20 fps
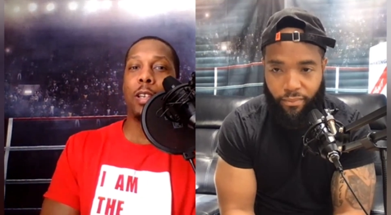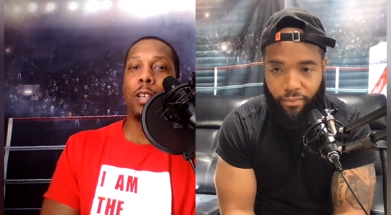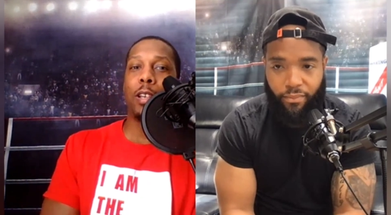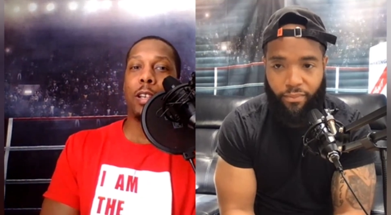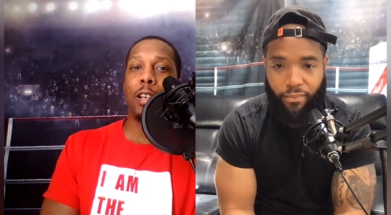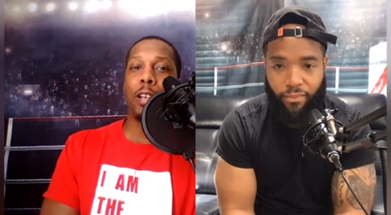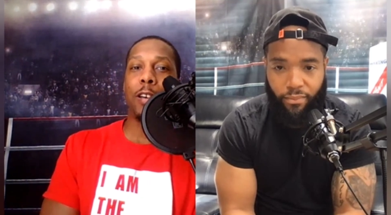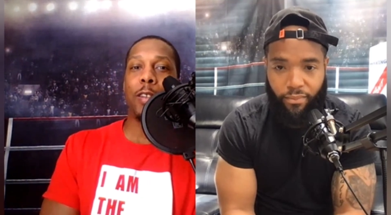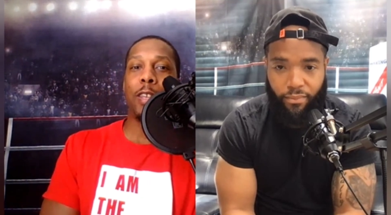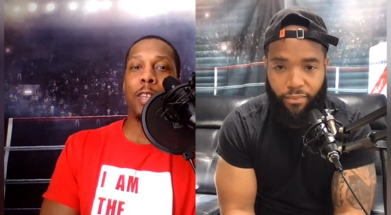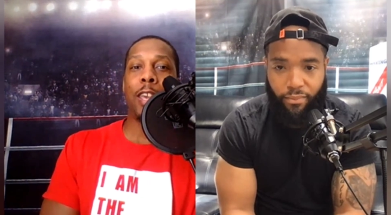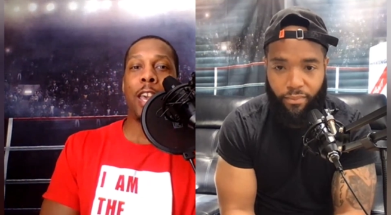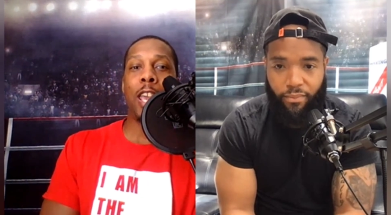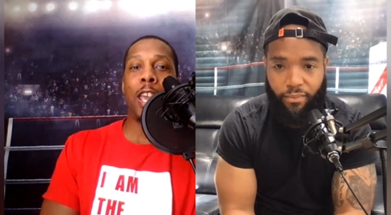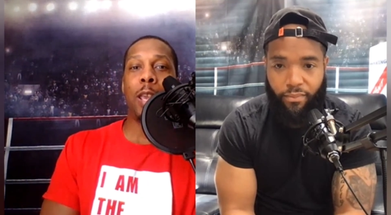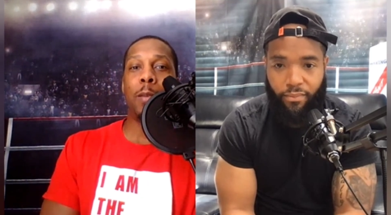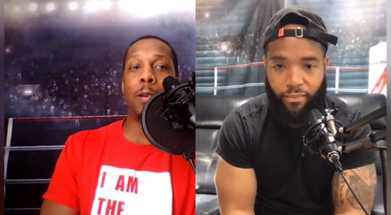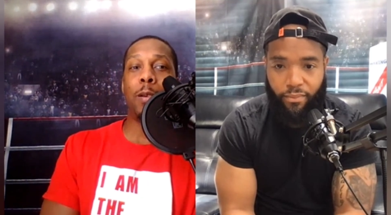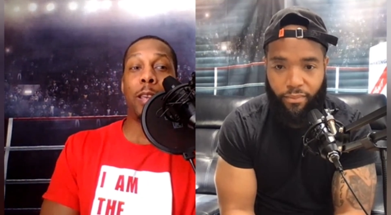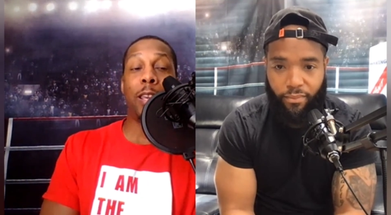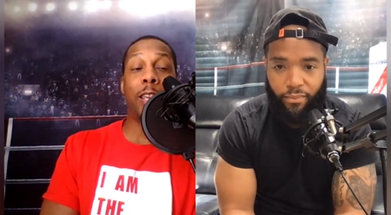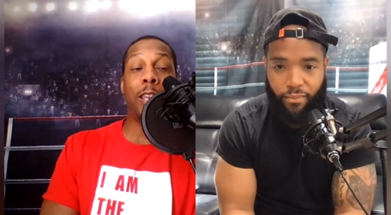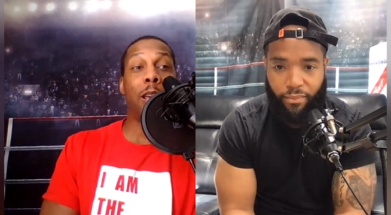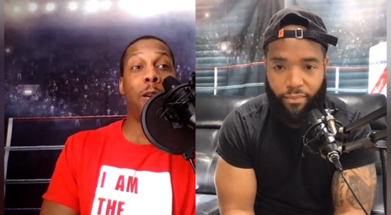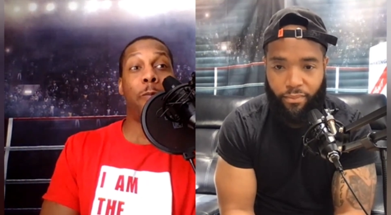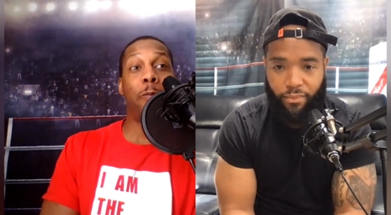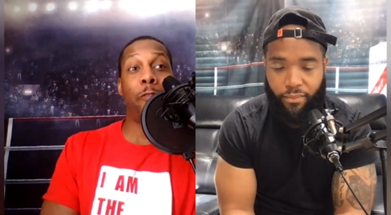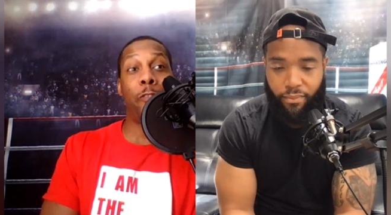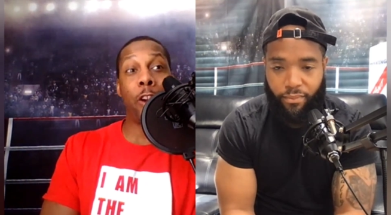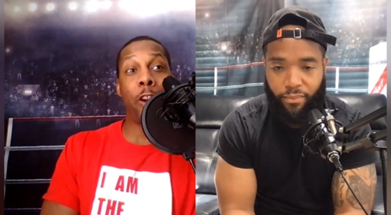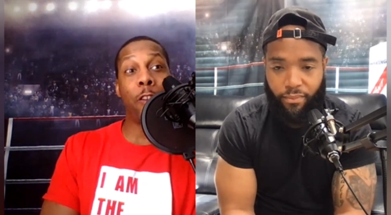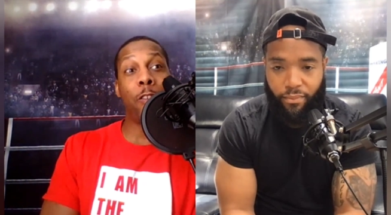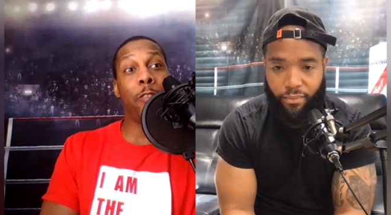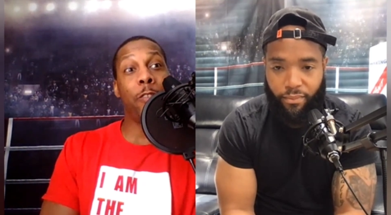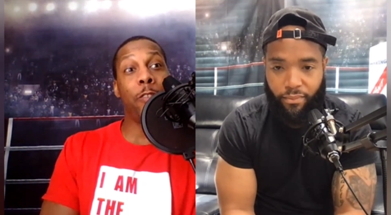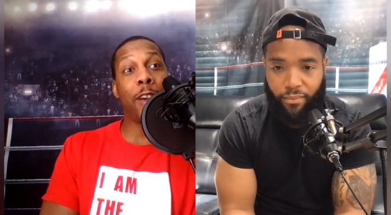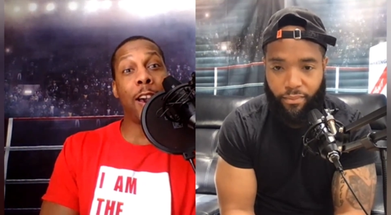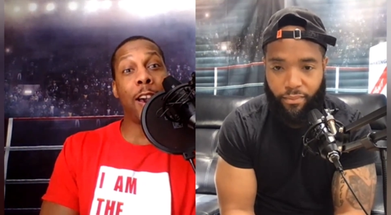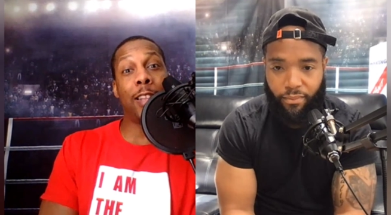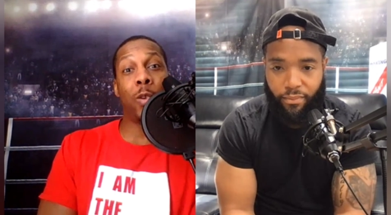Speaker 1: of the game in a very
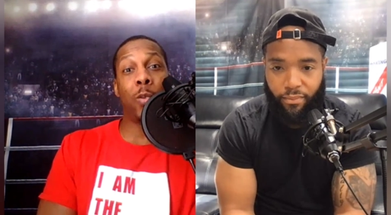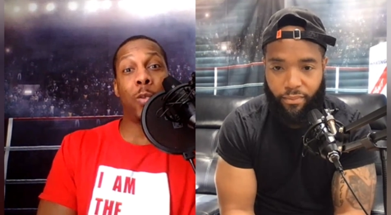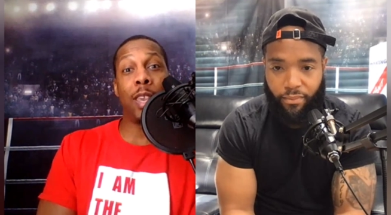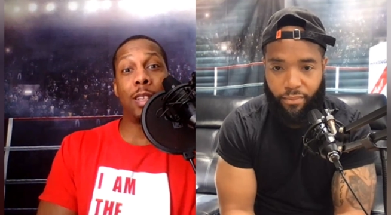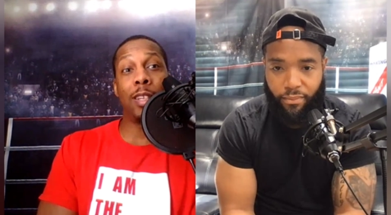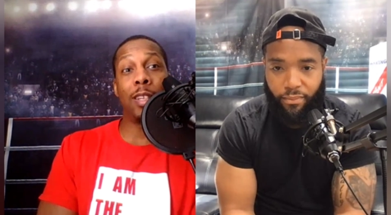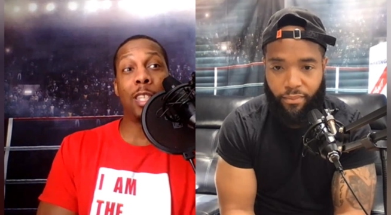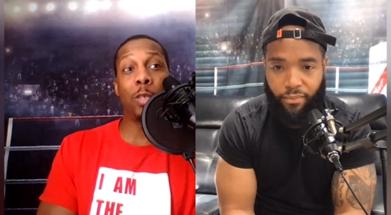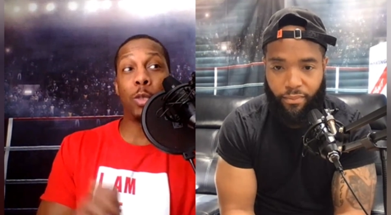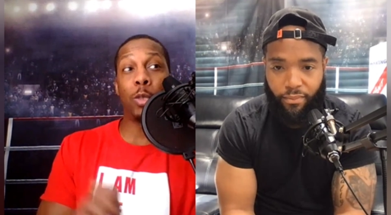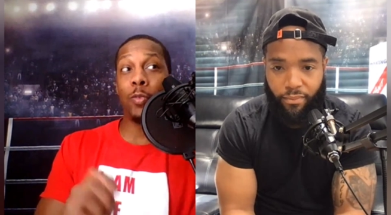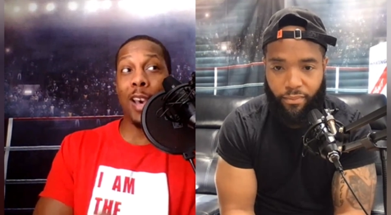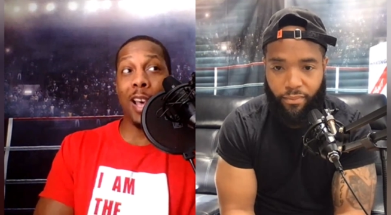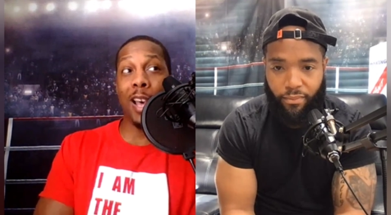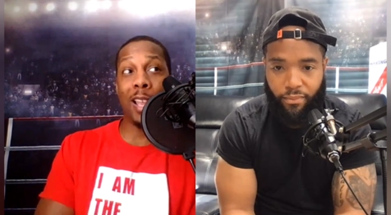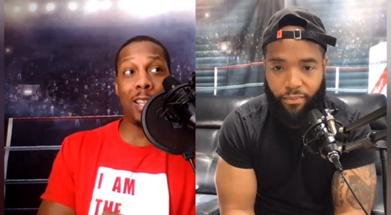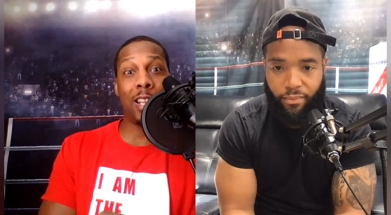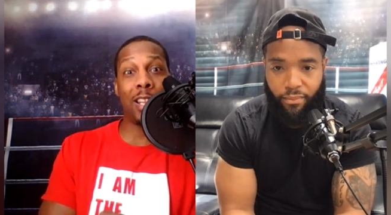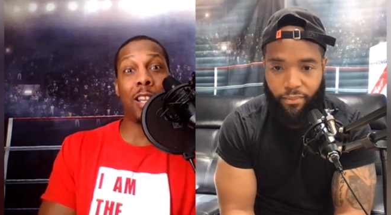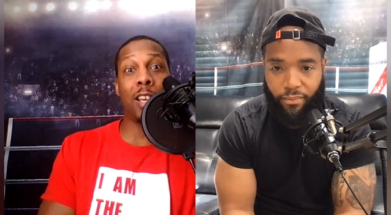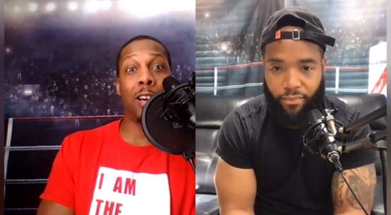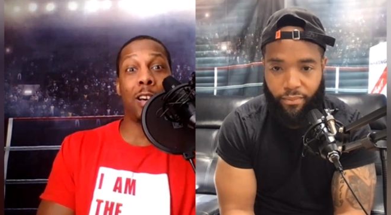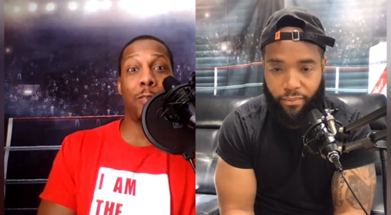violent way. This was violent enough